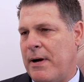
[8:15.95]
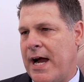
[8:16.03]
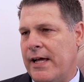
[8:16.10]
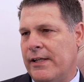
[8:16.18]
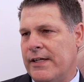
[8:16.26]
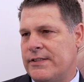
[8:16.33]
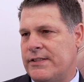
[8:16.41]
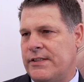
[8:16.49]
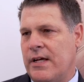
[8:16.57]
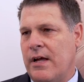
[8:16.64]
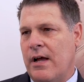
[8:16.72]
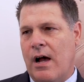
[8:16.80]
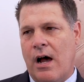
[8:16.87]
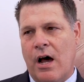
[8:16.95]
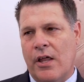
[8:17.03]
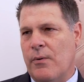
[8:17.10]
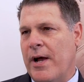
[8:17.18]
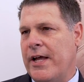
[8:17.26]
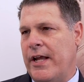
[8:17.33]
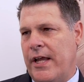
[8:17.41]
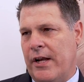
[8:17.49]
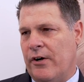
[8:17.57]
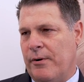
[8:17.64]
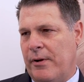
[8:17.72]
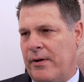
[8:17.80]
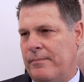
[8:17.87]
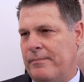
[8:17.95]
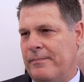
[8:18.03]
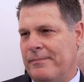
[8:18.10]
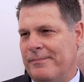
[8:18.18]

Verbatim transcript: pilots all the way to inter-